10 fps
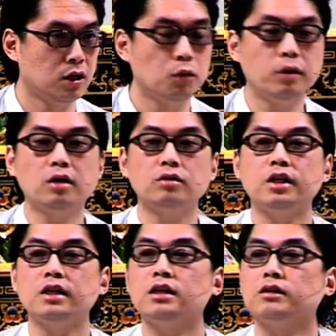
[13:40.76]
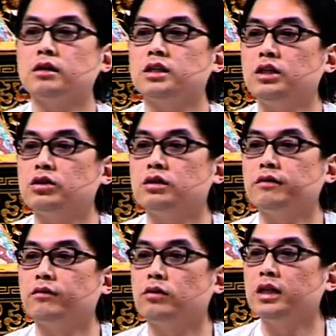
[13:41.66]
We don't chase after the teacher
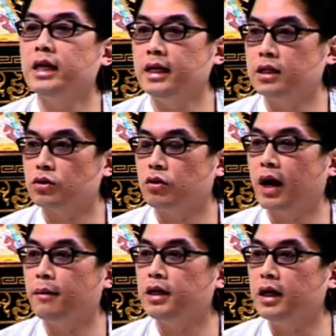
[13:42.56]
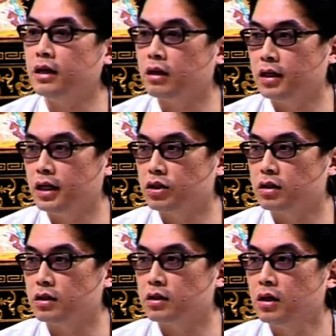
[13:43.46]
for lineage or how many
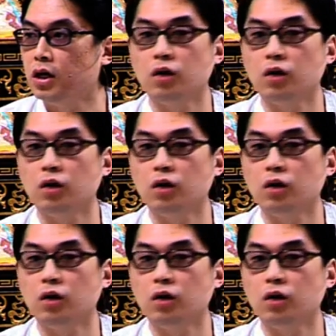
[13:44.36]
incarnations.